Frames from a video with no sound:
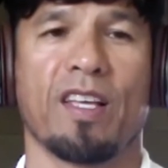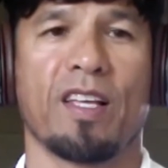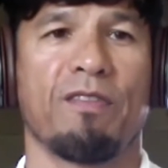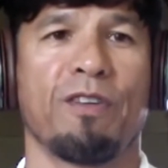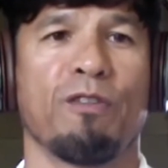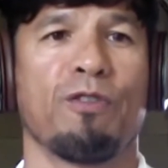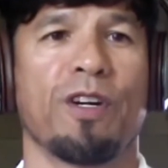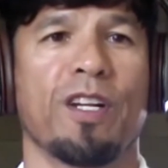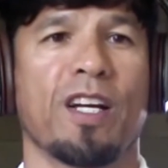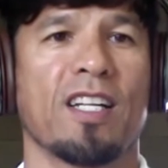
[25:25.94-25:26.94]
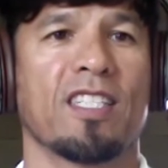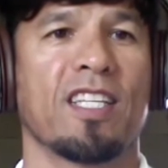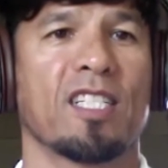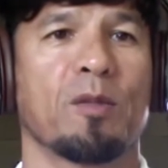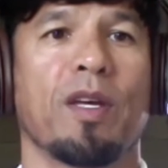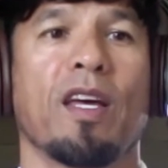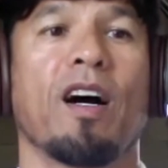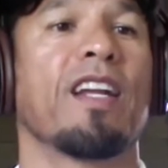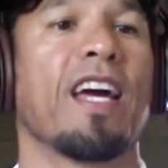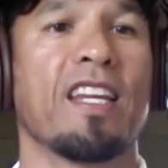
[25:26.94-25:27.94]
feel free to contact me
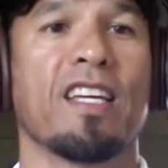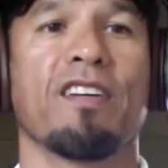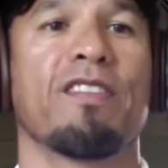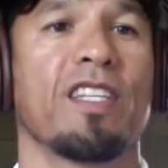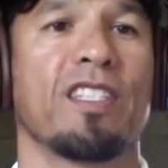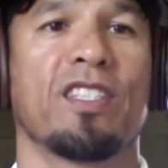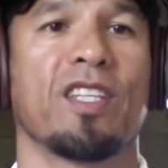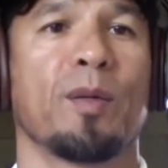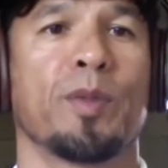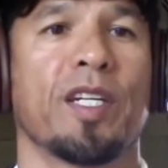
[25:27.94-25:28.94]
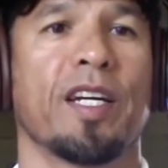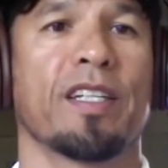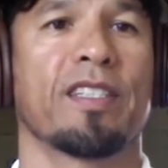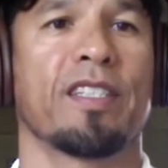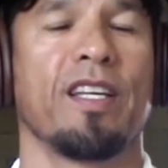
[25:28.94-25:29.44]
on any of these subjects.